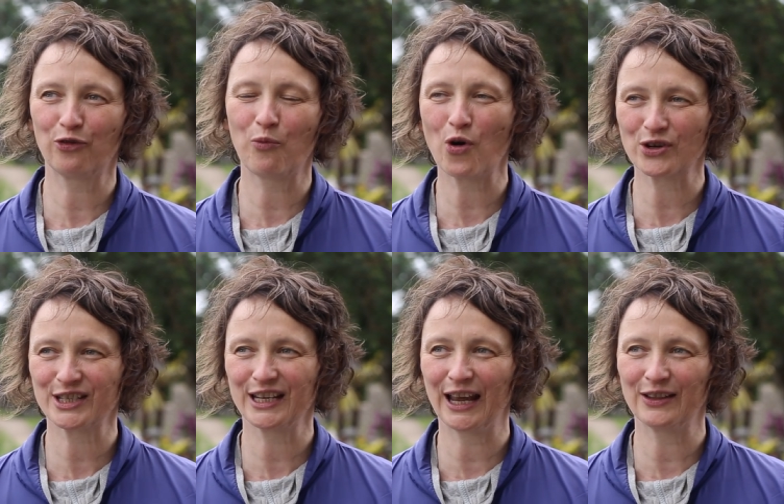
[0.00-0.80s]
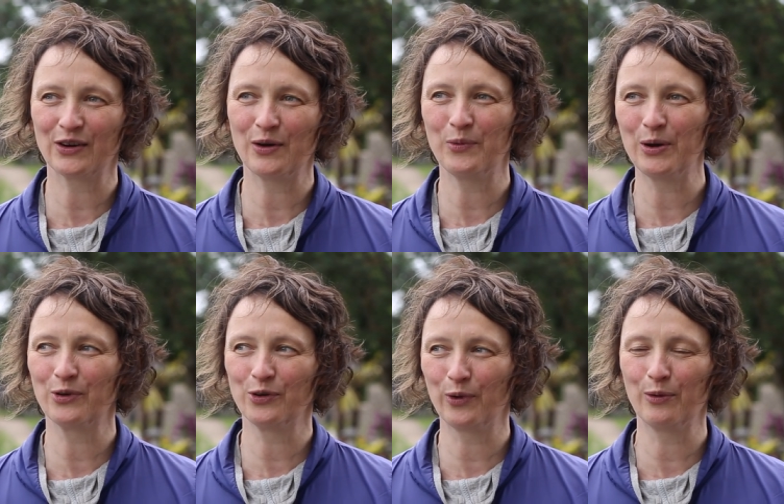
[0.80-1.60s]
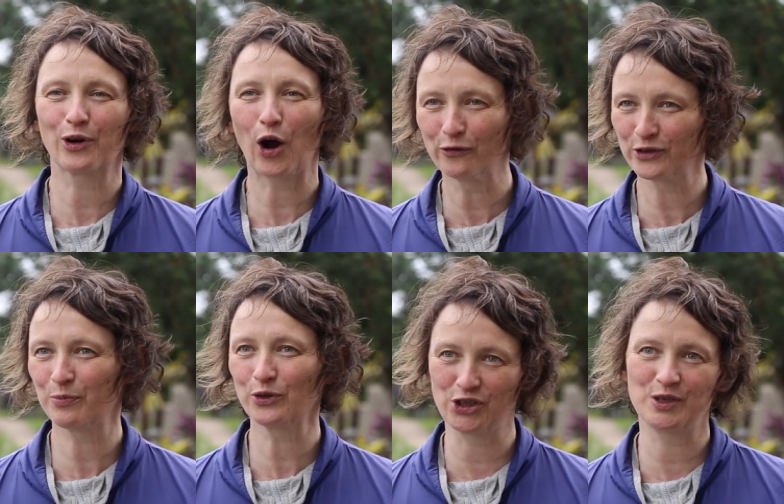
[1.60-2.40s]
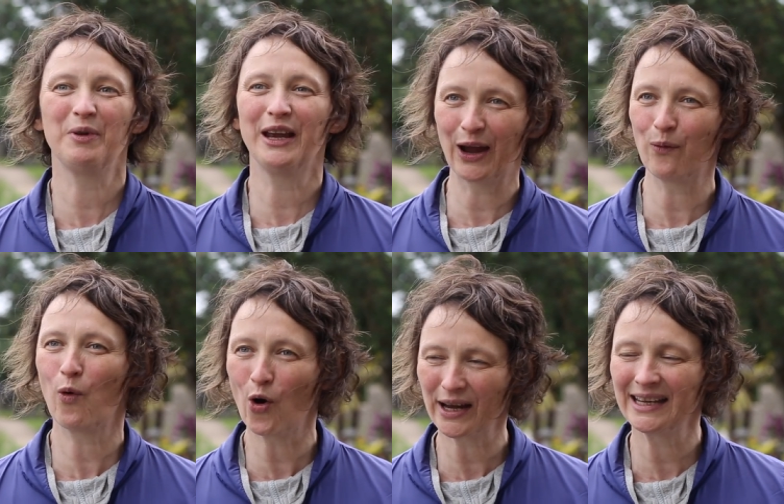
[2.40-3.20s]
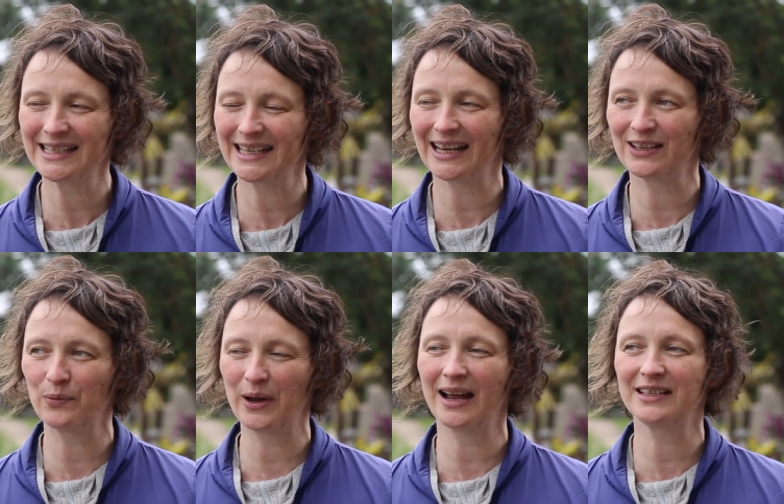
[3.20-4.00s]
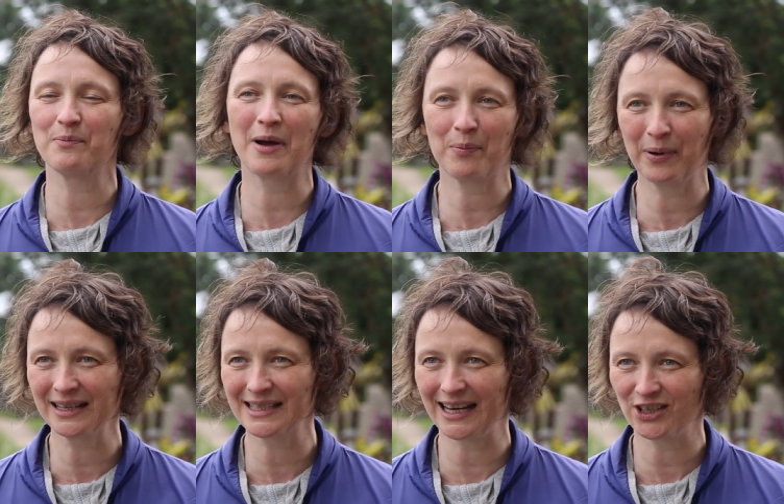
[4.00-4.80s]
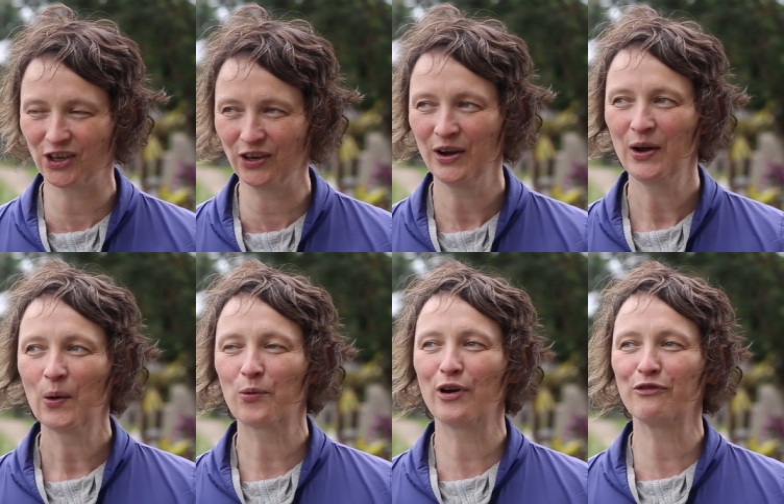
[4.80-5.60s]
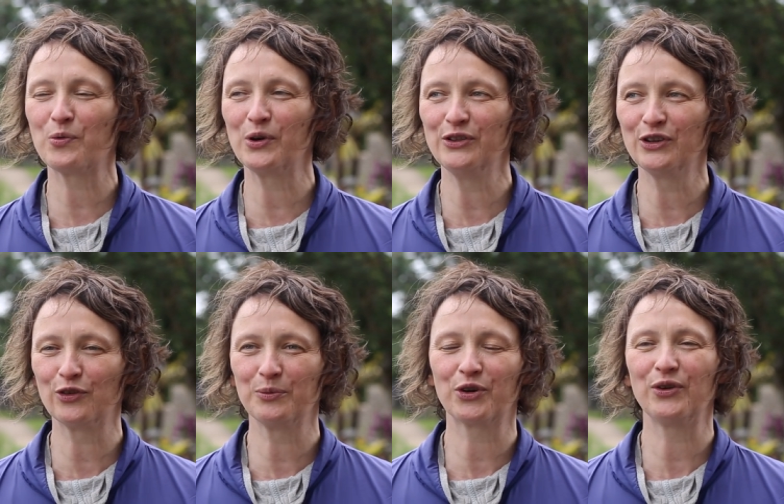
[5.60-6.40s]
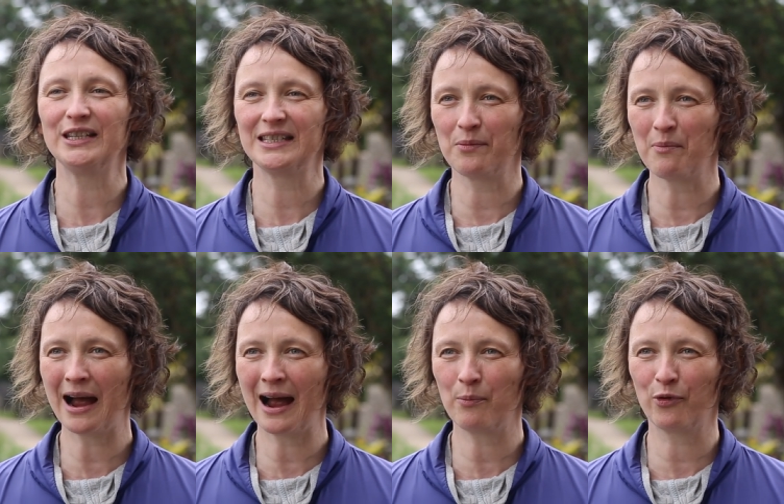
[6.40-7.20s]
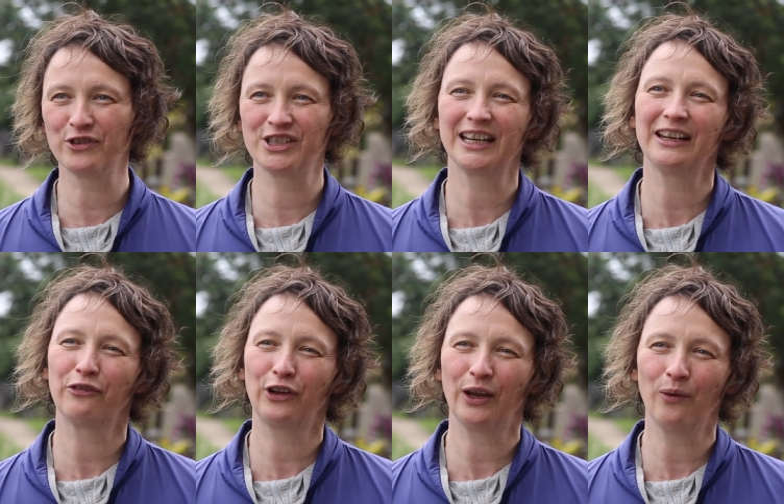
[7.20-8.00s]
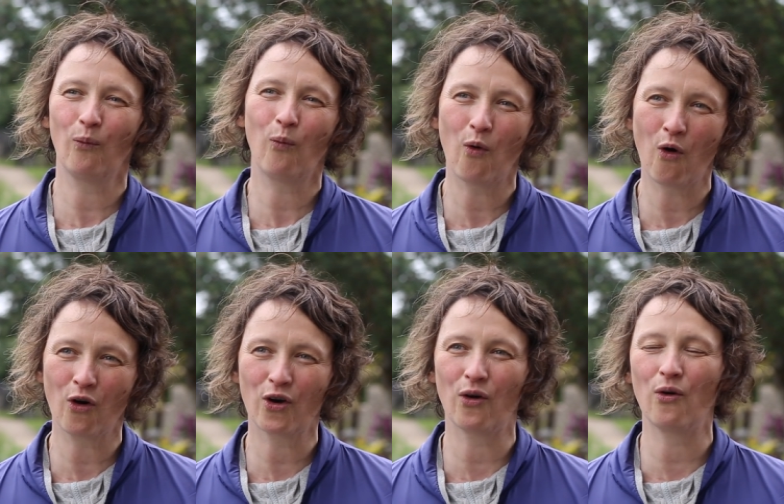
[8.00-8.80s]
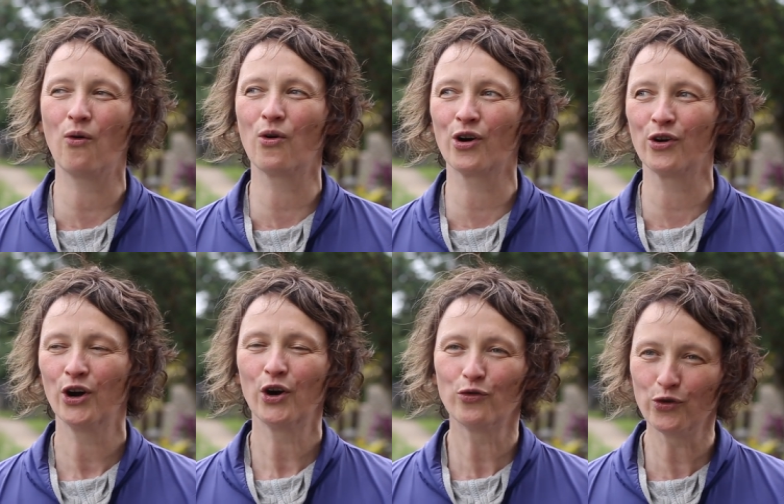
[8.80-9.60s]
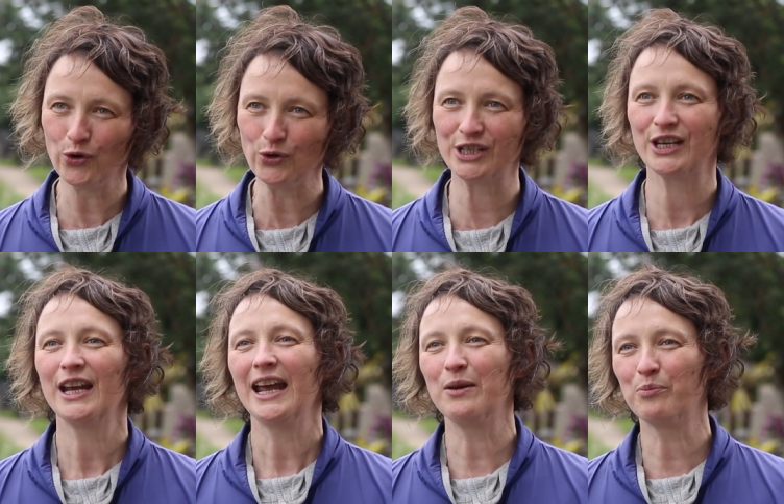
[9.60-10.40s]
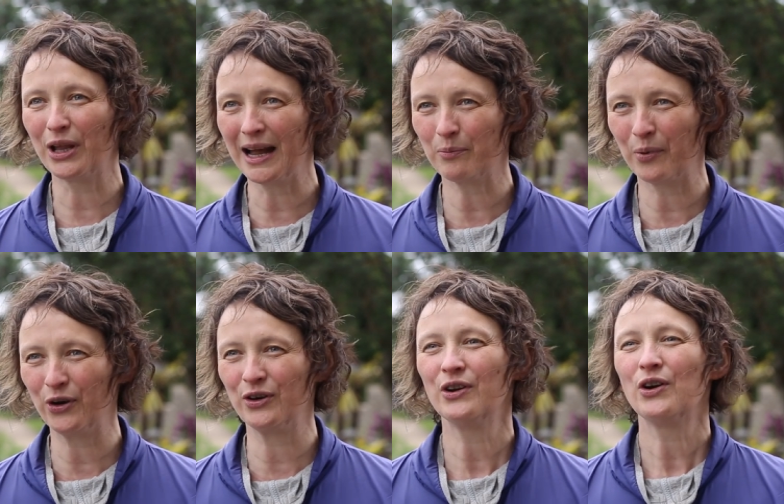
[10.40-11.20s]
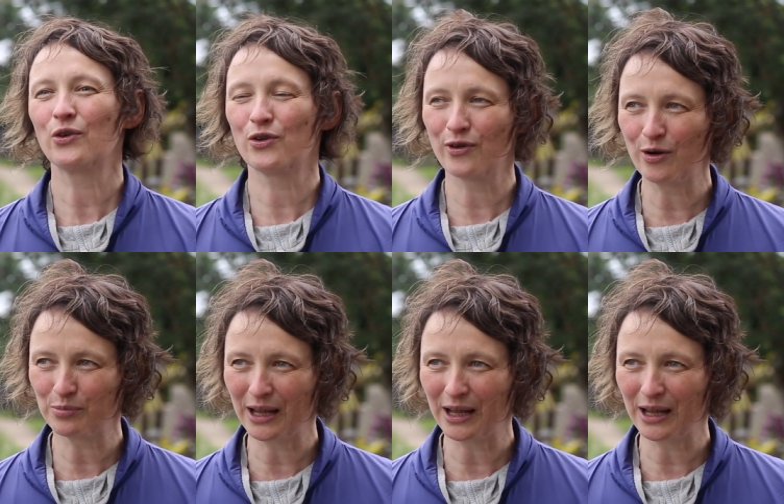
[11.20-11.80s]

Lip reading: of walks together and we were comfortable just being out walking together, we had a mapping session where everyone in the group created a map of a significant walk or route in Blackburn or around